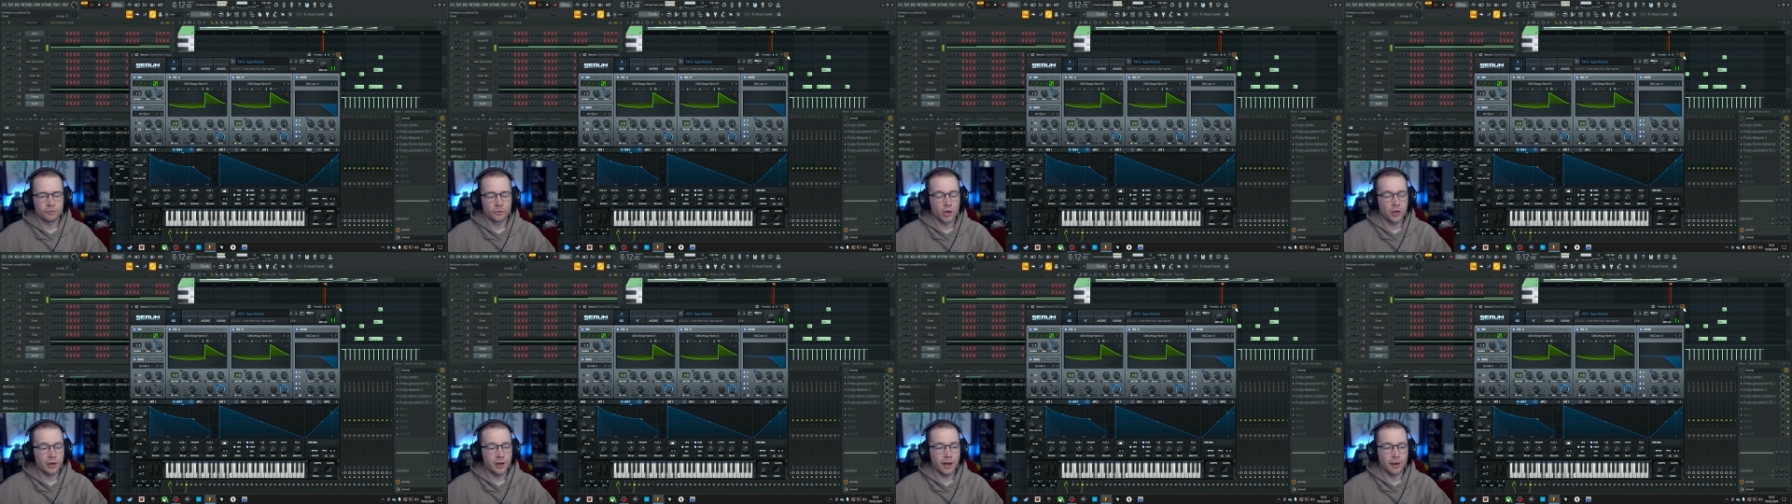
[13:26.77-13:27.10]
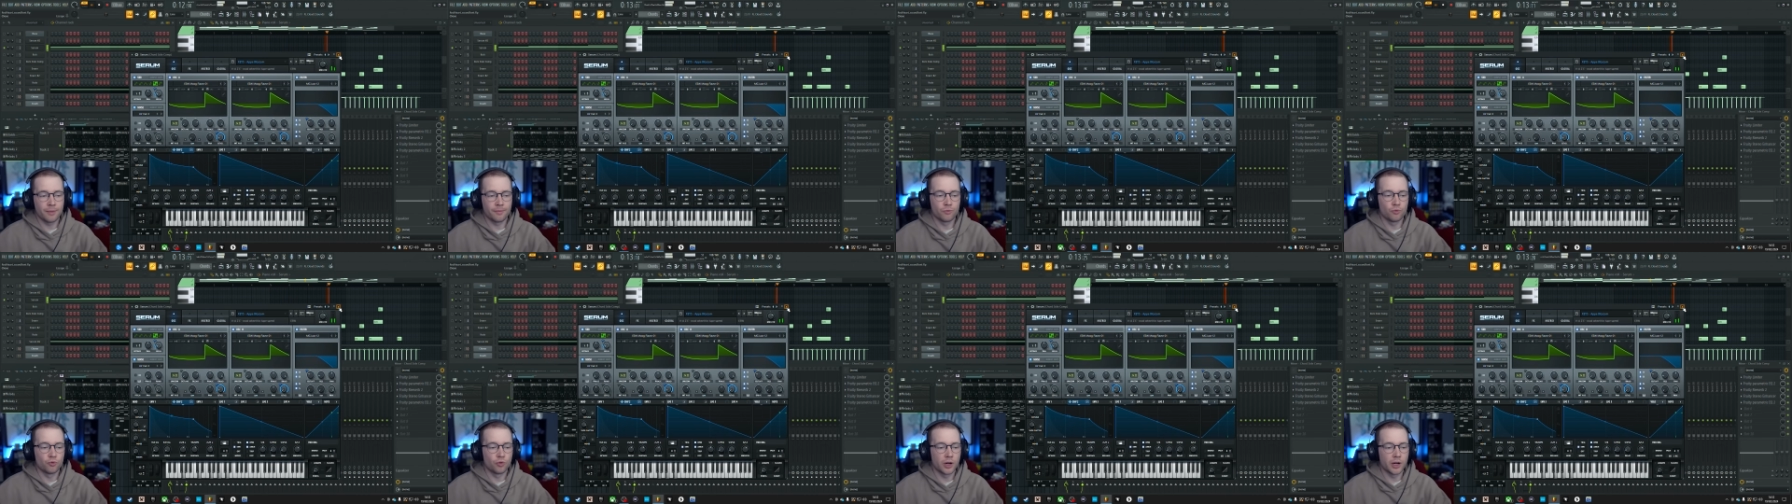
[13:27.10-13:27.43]
But yeah,
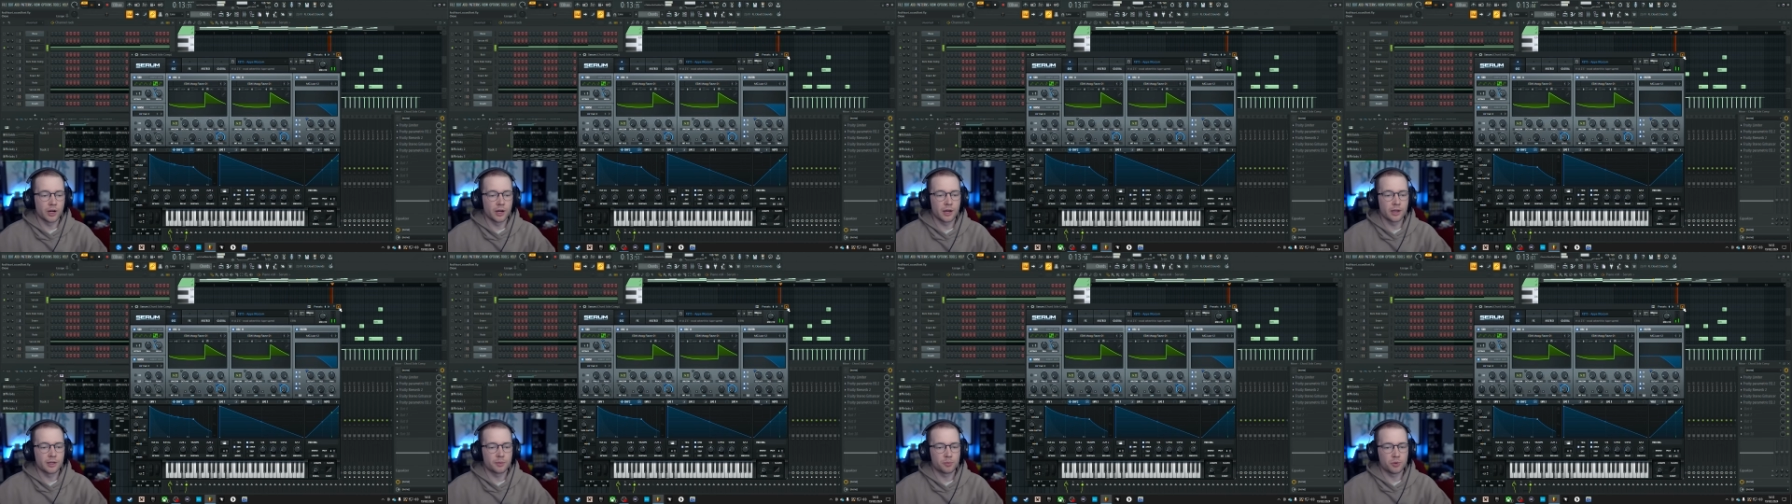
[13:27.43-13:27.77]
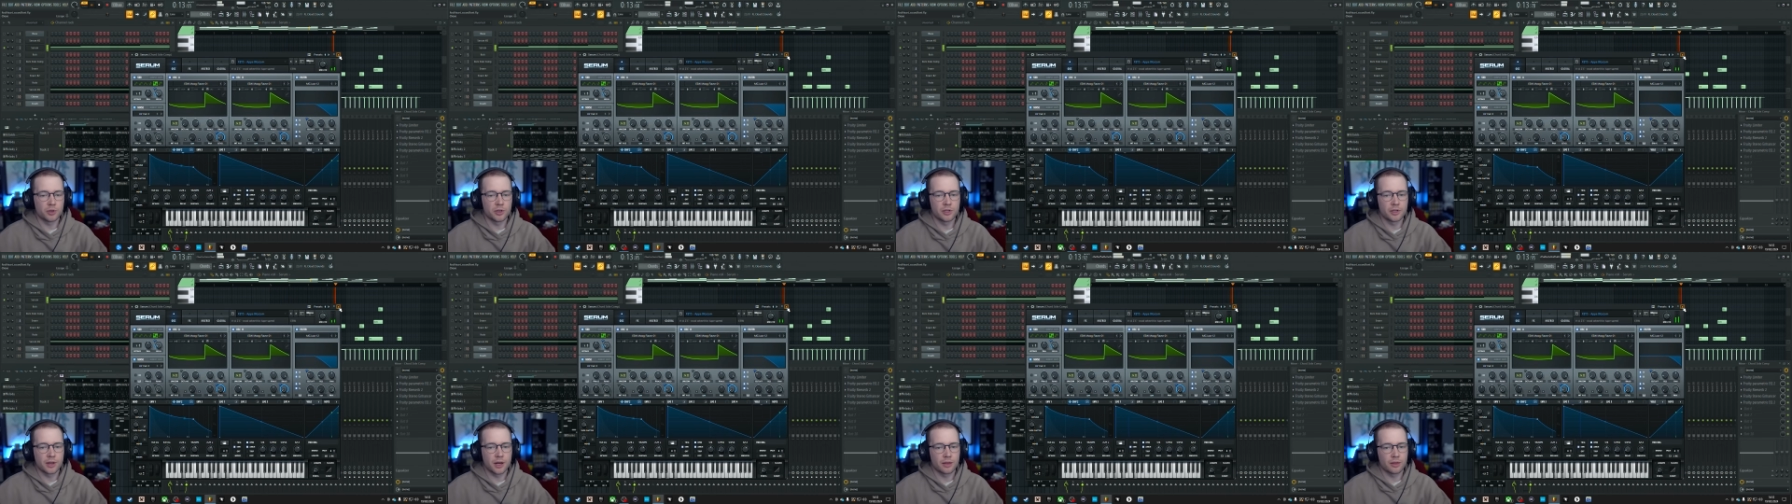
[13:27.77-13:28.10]
really nice
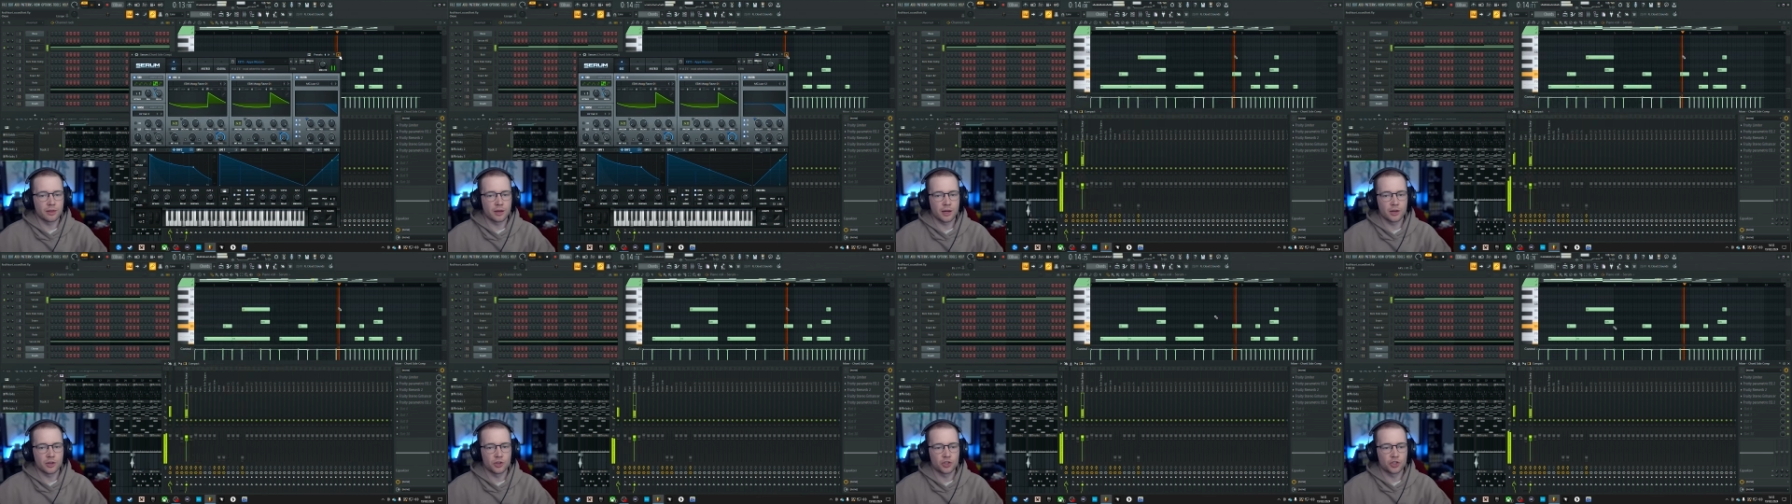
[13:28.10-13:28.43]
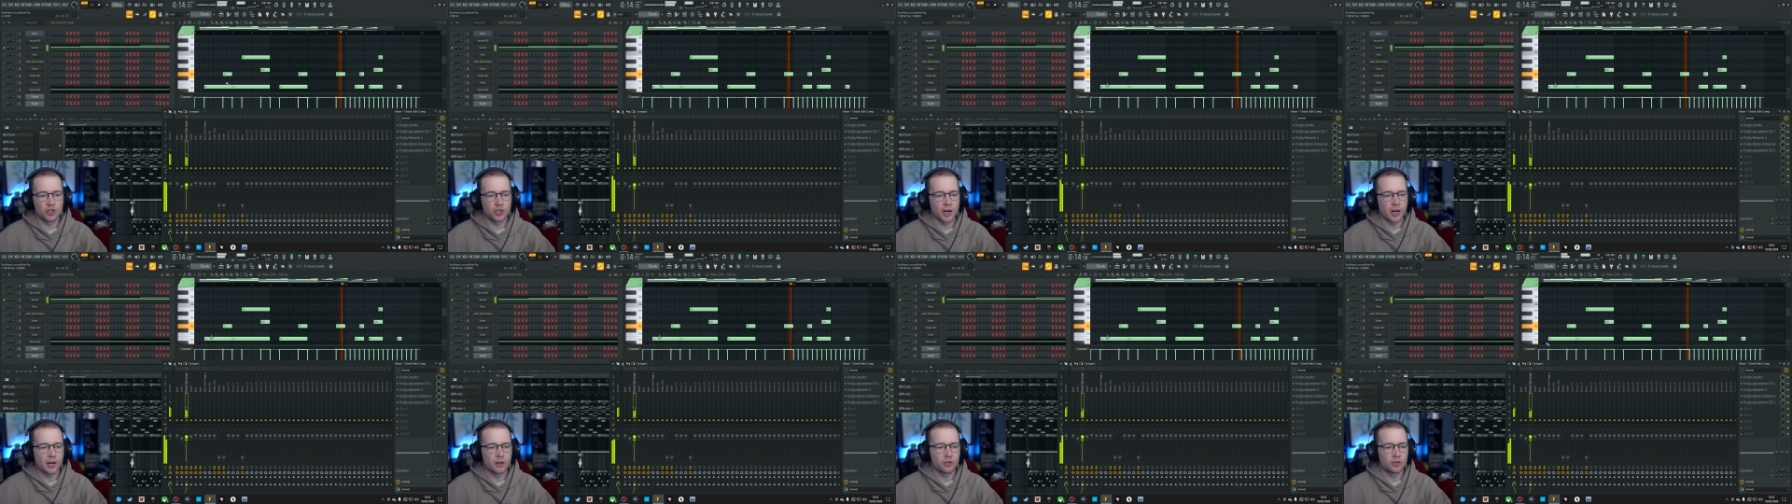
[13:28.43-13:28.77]
preset that I just
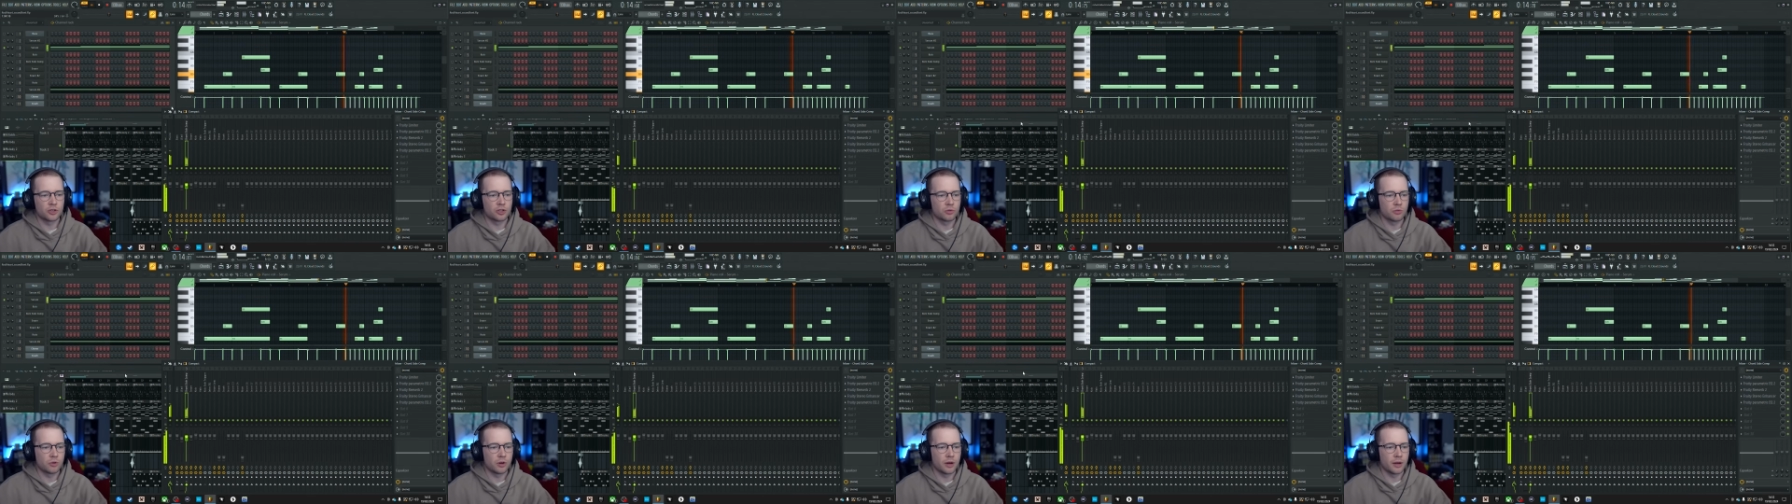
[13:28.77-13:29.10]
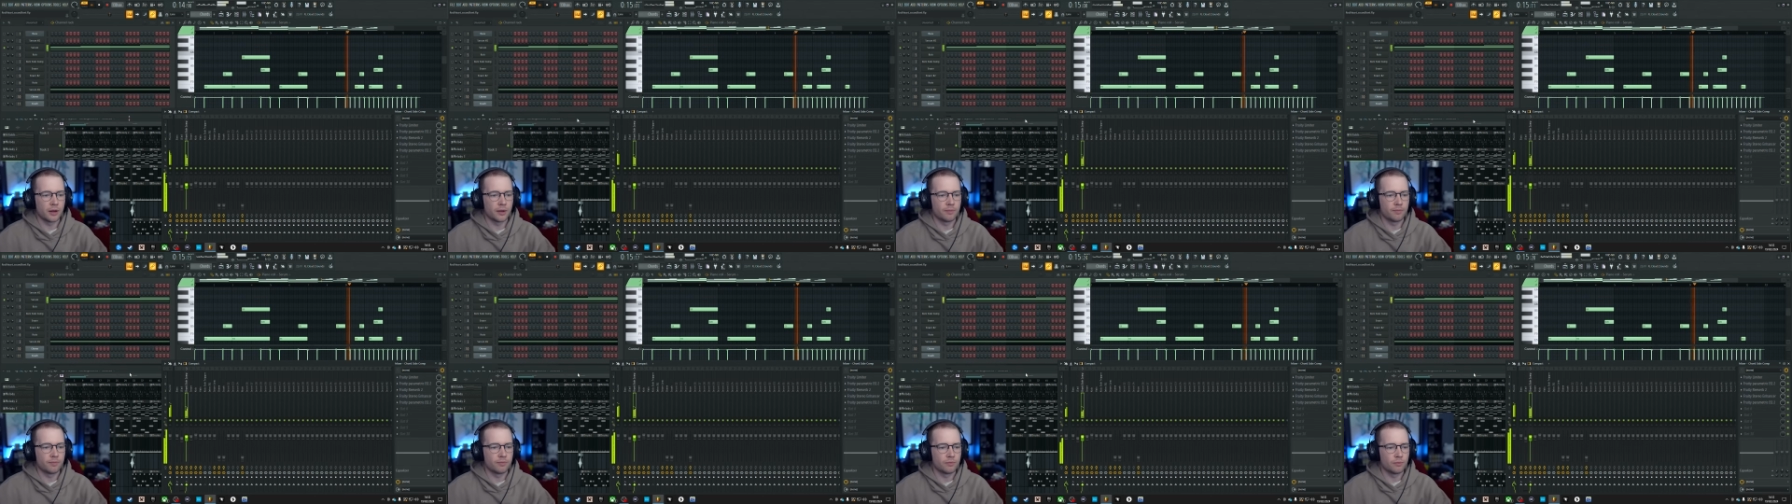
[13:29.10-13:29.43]
changed to what
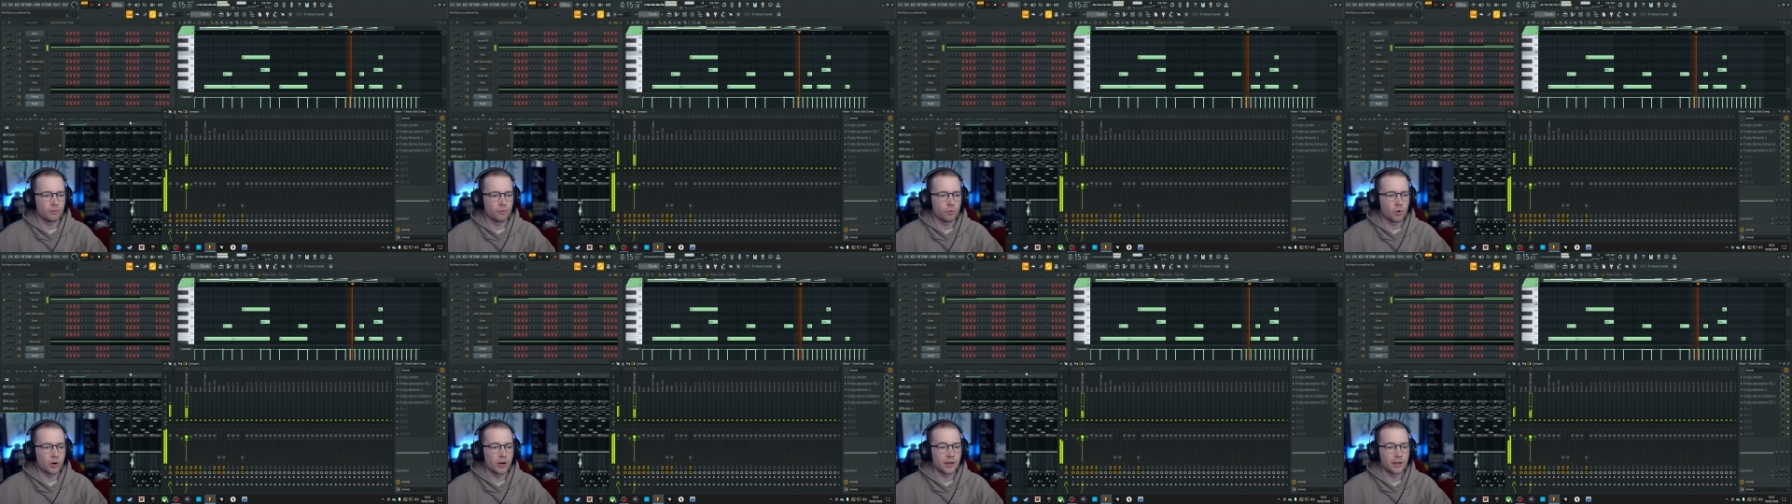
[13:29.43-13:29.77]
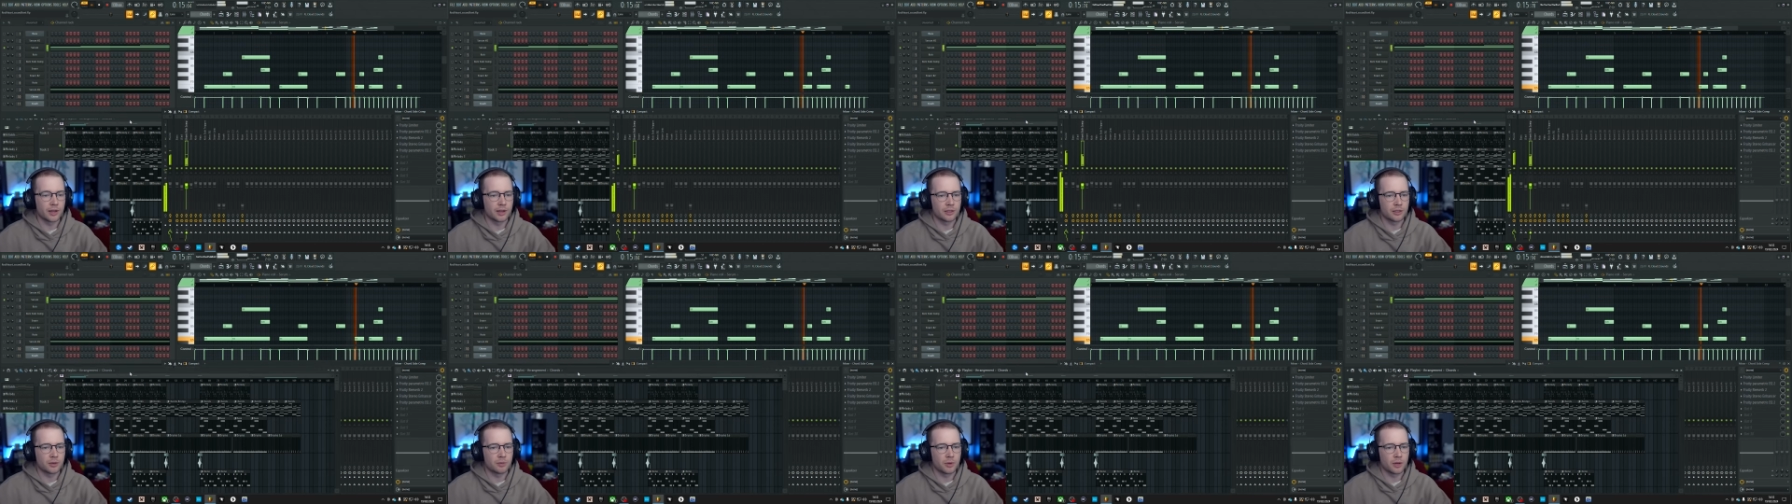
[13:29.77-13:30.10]
I wanted
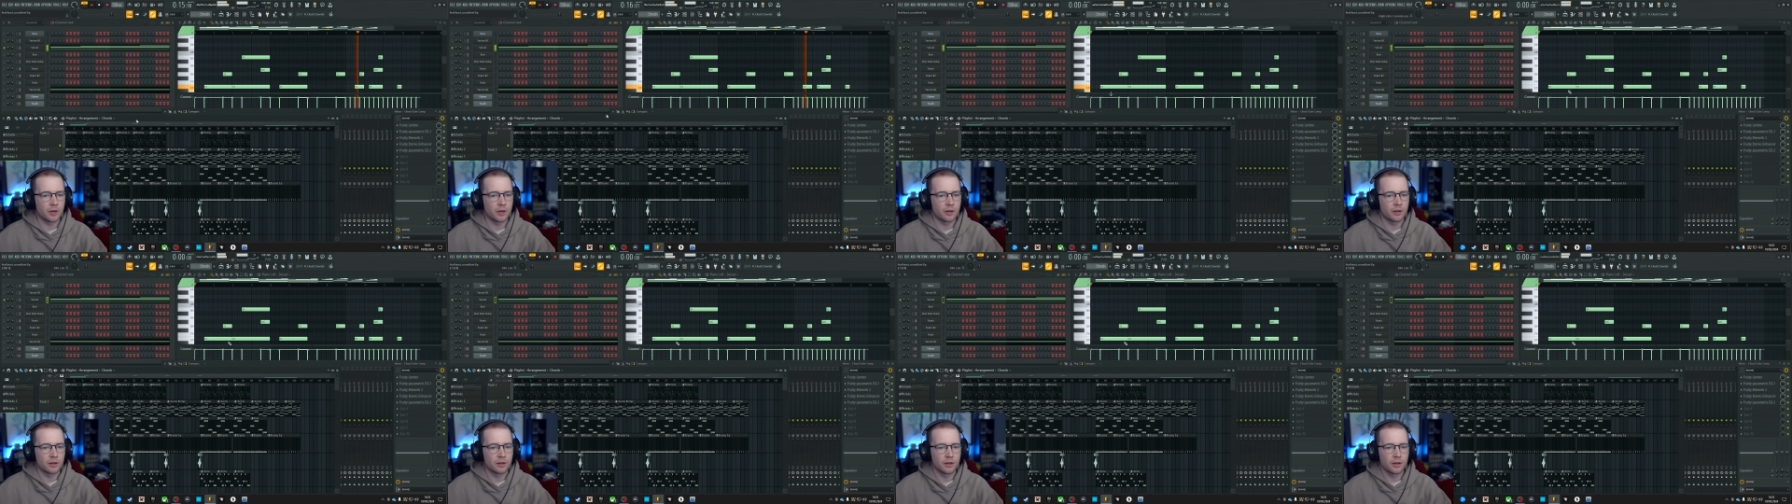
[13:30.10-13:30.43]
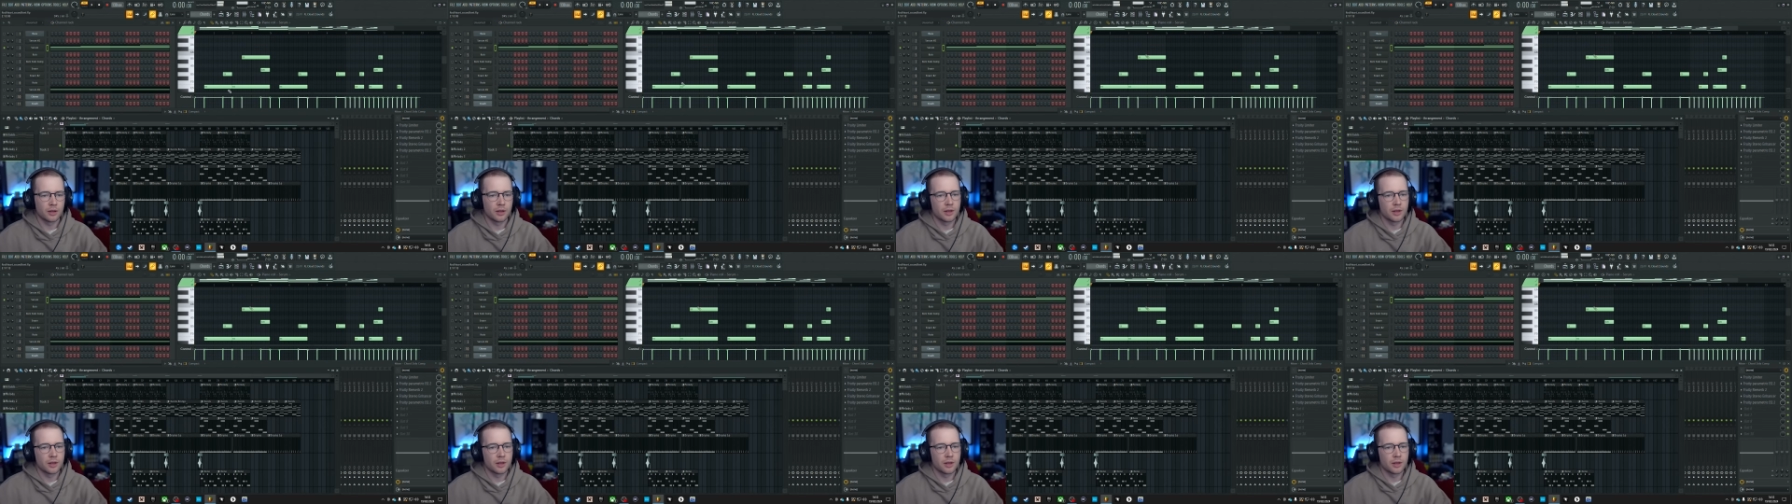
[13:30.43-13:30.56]
it to be.